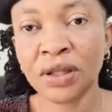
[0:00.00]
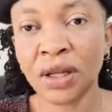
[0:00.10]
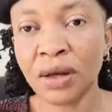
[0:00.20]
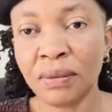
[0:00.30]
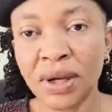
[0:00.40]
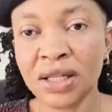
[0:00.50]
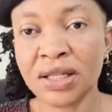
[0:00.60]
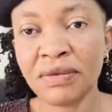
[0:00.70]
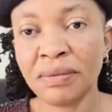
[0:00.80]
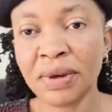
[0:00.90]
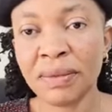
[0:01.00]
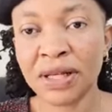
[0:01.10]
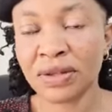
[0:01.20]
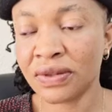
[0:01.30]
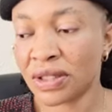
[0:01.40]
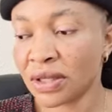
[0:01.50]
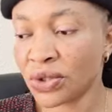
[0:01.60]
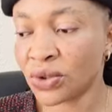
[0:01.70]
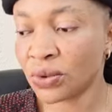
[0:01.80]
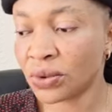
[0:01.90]
The Lord bless every member of this
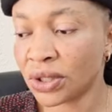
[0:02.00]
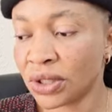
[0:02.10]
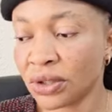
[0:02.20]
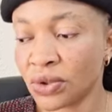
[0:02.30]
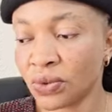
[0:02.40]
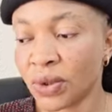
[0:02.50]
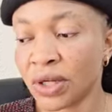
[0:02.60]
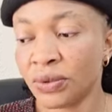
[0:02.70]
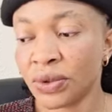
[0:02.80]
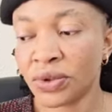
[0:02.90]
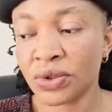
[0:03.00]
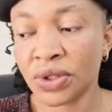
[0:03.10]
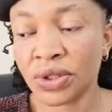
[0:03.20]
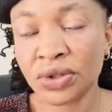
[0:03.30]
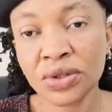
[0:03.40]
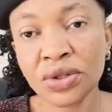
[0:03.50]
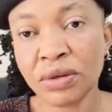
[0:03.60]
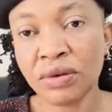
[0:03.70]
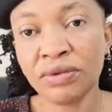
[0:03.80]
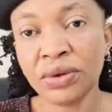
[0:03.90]
household. It is well with you. Jesus
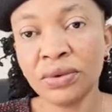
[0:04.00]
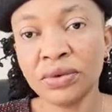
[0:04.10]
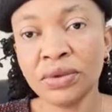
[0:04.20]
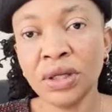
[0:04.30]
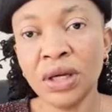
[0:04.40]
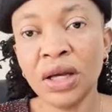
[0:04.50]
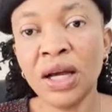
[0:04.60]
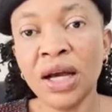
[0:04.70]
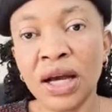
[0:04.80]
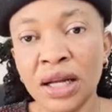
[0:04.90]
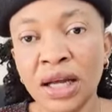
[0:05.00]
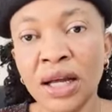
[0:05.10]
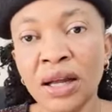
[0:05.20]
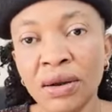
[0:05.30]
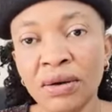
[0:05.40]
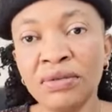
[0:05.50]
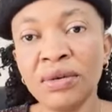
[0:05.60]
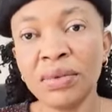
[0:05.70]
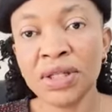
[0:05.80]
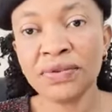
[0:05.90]
love you. And I love
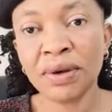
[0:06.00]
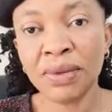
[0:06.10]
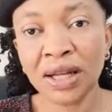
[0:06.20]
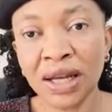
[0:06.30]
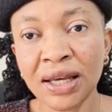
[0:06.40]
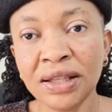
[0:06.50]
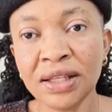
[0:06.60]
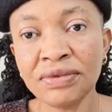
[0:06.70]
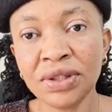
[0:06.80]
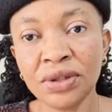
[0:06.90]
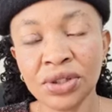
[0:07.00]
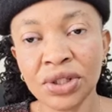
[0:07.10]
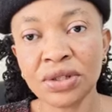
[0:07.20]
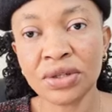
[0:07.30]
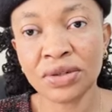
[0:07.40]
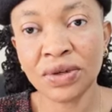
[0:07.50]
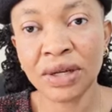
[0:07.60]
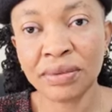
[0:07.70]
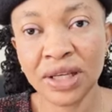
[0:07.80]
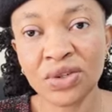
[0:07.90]
you. Please family like this video, share,
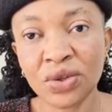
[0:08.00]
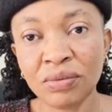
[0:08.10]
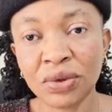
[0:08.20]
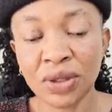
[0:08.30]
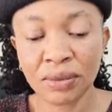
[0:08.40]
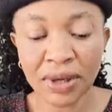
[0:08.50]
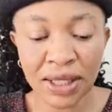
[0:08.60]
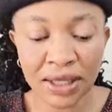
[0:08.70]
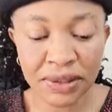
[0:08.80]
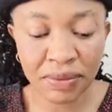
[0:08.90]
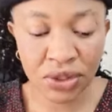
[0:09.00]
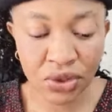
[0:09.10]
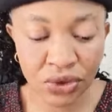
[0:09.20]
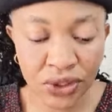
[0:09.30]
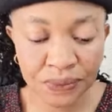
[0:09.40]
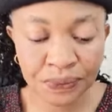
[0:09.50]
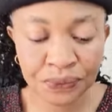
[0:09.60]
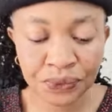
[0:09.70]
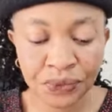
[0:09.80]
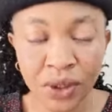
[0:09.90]
subscribe. Tell somebody about this ministry.
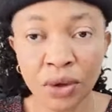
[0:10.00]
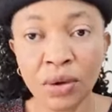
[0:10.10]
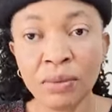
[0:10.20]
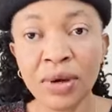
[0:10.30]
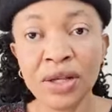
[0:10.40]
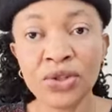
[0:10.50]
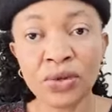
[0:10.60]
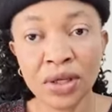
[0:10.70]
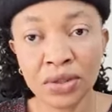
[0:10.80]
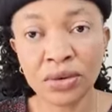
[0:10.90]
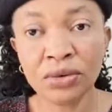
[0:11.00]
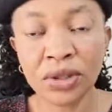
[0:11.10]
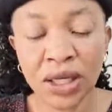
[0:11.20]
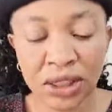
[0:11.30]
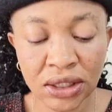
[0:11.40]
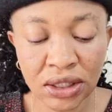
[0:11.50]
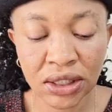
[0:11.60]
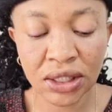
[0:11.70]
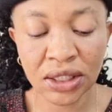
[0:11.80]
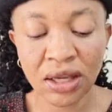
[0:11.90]
God bless you as you do that.
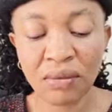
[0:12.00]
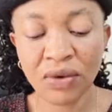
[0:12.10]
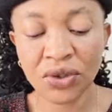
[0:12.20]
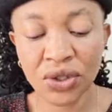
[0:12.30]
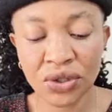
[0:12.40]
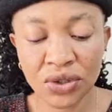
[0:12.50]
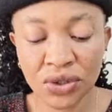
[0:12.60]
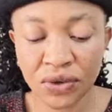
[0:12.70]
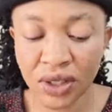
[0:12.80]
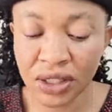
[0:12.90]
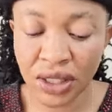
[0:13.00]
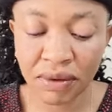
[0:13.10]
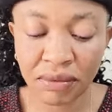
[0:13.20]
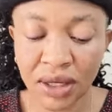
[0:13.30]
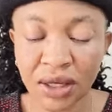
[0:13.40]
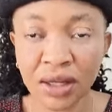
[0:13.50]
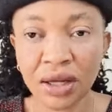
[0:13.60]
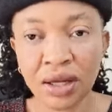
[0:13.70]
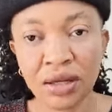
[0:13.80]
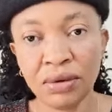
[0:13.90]
In the name of Jesus Christ. Amen.
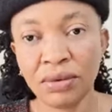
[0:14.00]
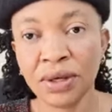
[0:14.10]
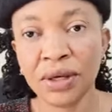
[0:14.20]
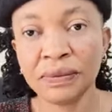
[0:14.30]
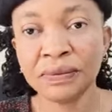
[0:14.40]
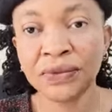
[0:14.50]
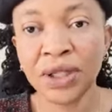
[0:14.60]
Hallelujah.